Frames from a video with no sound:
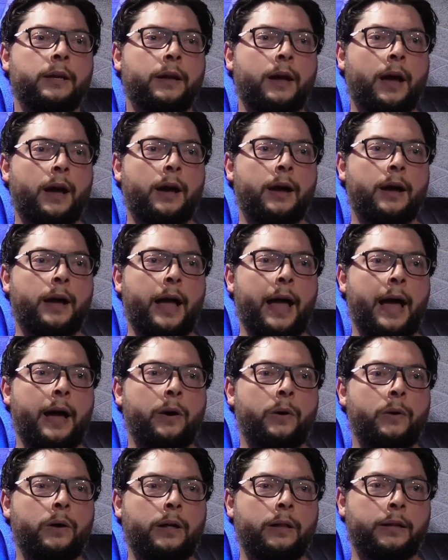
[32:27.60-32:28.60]

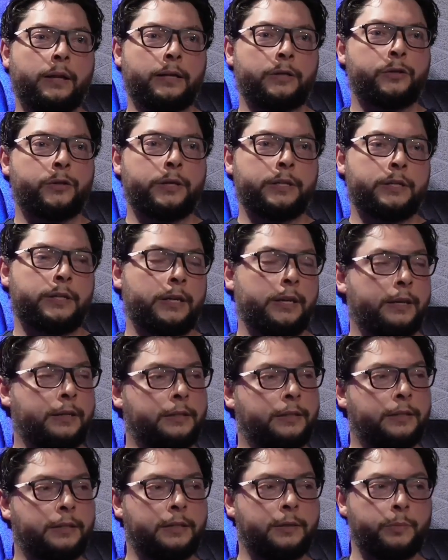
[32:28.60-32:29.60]
how electricity is
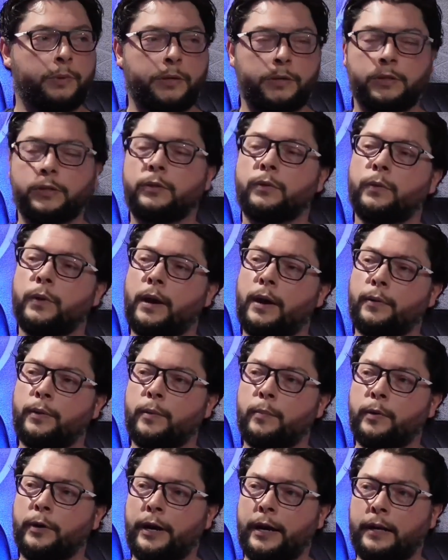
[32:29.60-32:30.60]
dispersed throughout the
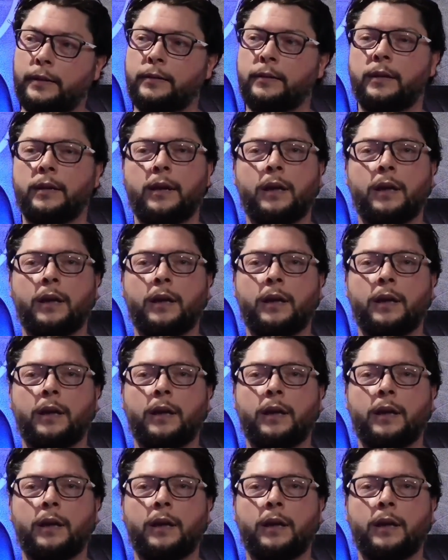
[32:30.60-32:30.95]
brain,